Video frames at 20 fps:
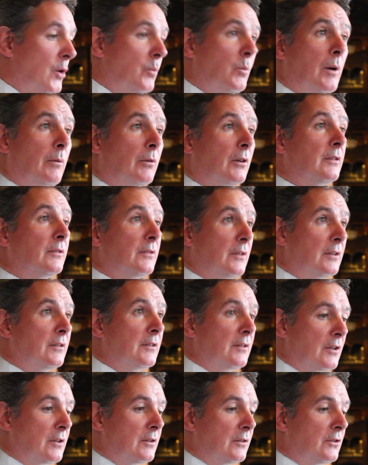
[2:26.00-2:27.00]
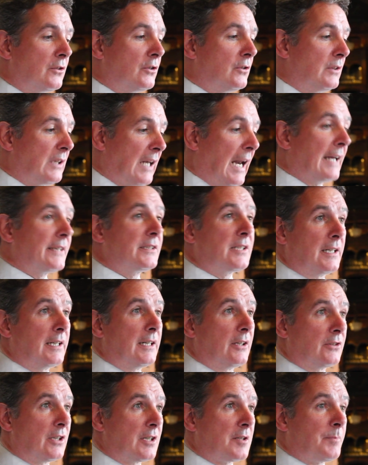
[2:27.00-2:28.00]
We were glad to
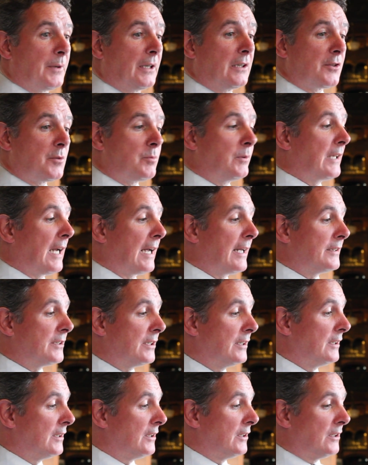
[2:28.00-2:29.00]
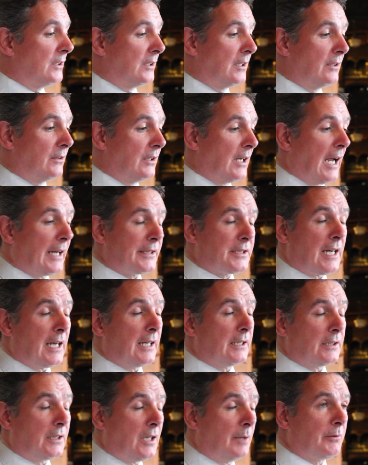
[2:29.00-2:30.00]
hear this because we'd had to
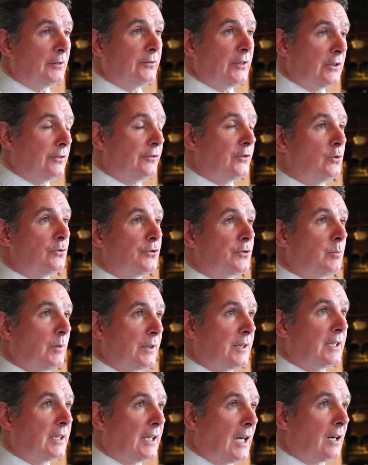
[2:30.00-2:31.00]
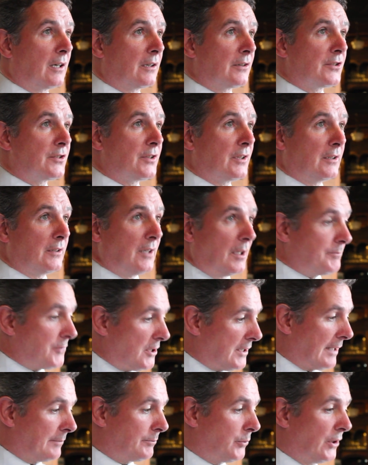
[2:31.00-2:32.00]
have a couple of interviews with the guards up
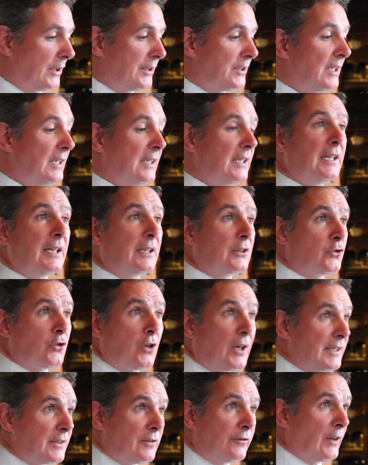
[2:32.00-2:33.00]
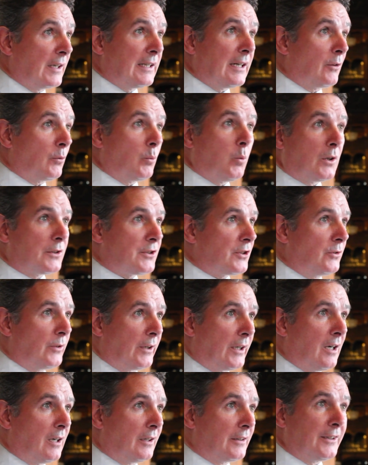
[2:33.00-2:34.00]
to that point, trying to find out what's
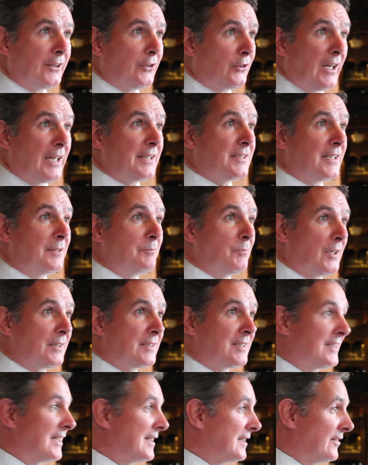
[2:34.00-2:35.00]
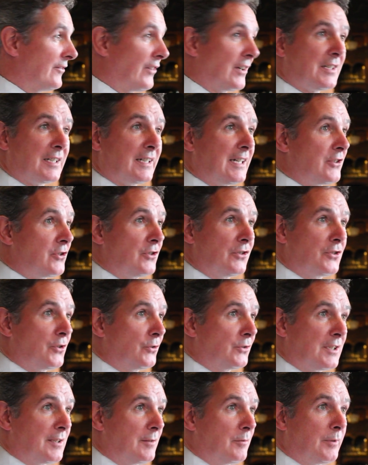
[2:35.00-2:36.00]
going on. 18 months and these investigations
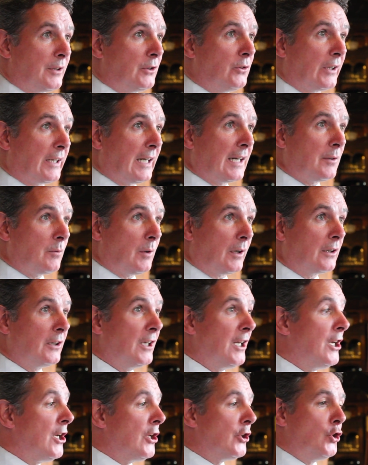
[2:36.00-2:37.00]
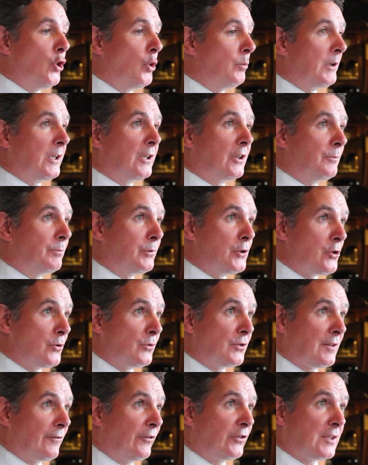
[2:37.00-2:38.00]
don't seem to be going anywhere. Nobody could
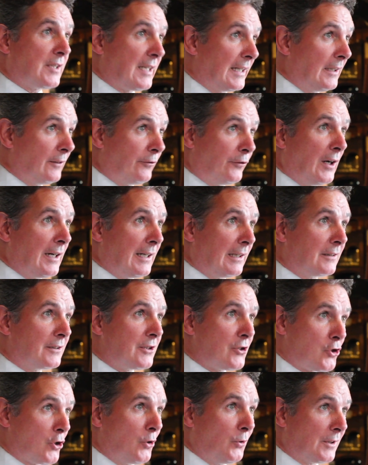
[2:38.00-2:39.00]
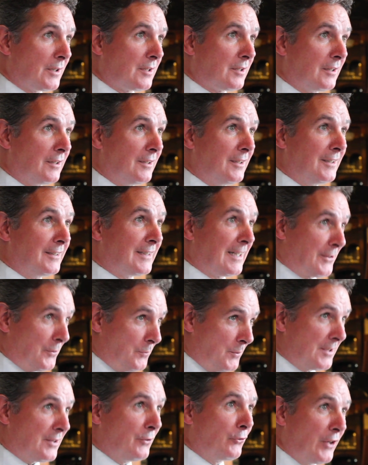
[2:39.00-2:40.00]
produce a single file to show us that there
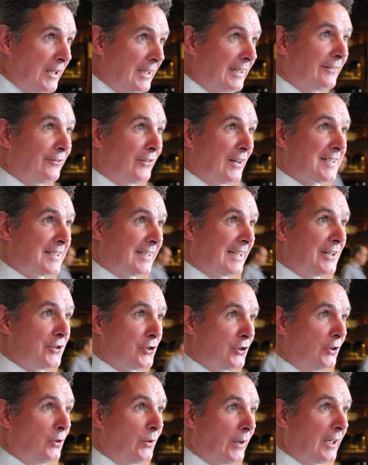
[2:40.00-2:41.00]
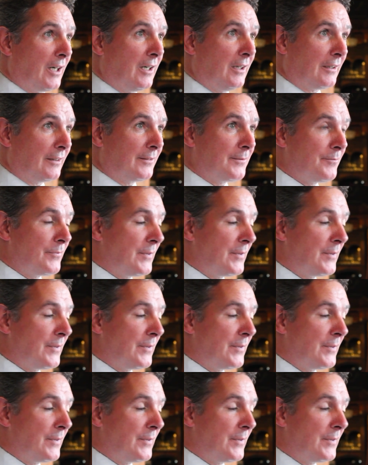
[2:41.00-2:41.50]
was a real investigation going on.